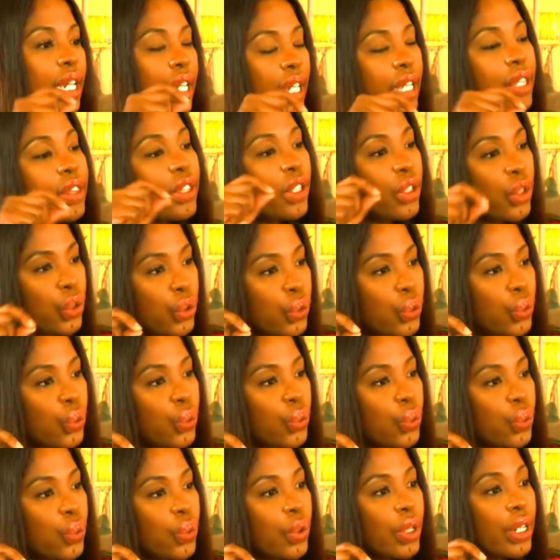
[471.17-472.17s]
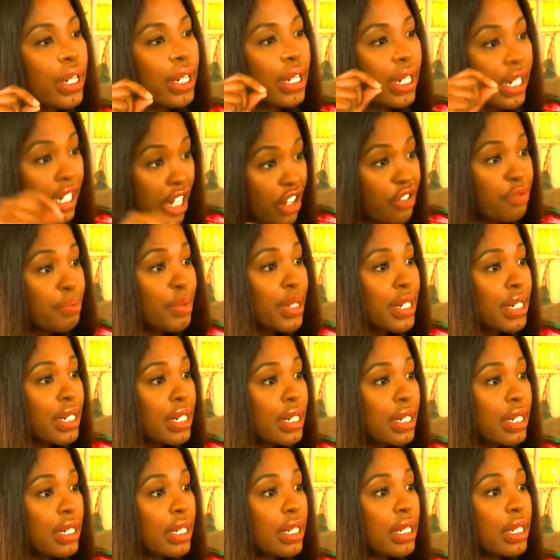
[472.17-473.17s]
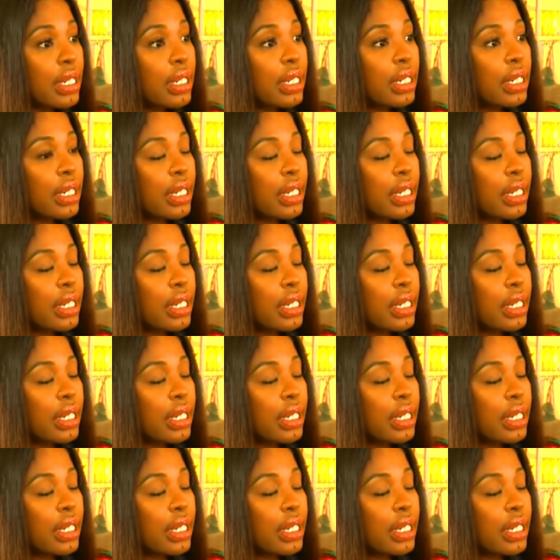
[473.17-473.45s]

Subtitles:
in the new government mm-hmm.